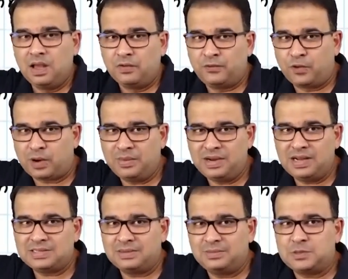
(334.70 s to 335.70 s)
Foramen
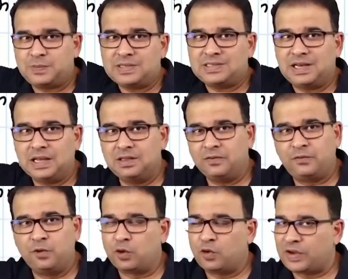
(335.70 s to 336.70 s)
lacerum is present in the
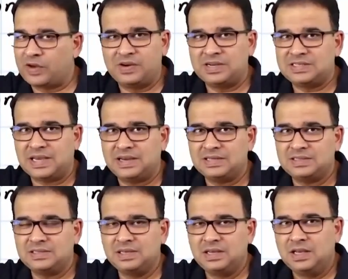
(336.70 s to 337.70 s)
floor of cavernous sinus.